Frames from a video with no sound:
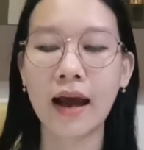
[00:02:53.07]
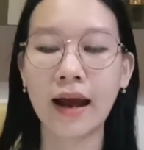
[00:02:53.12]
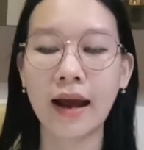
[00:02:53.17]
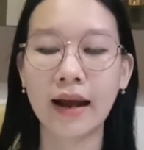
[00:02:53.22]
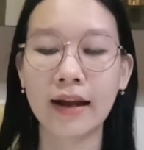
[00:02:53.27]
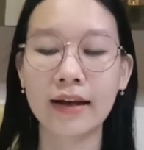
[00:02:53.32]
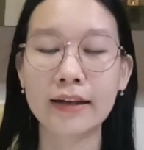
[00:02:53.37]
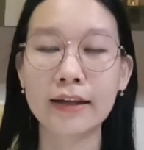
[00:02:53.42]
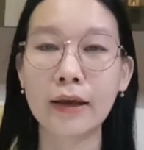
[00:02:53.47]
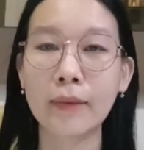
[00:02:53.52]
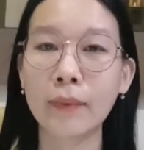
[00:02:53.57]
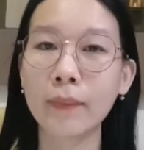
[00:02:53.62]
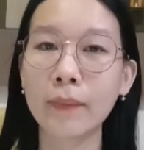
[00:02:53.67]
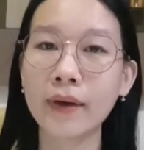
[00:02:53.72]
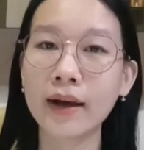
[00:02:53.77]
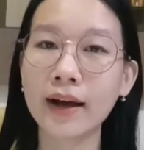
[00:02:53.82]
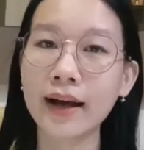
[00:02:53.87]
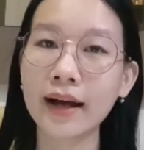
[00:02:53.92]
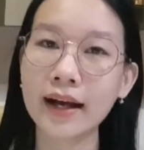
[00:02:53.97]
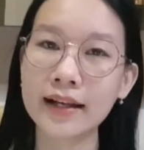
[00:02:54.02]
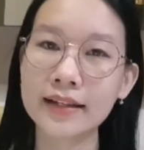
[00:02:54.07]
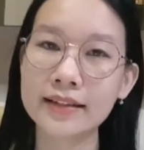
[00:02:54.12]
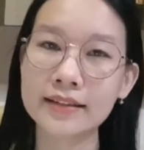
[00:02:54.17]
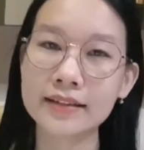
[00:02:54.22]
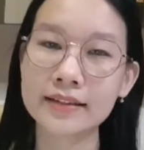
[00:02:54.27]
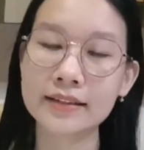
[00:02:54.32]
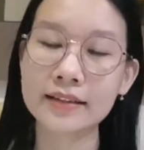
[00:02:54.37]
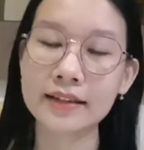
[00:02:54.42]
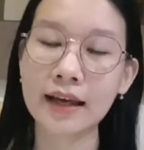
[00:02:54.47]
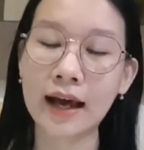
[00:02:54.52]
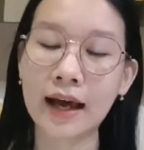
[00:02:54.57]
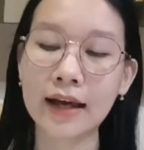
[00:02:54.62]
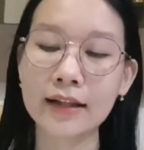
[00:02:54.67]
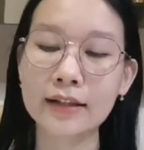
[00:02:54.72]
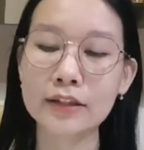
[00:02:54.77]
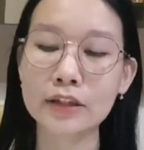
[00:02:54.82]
and YPPK Asisi High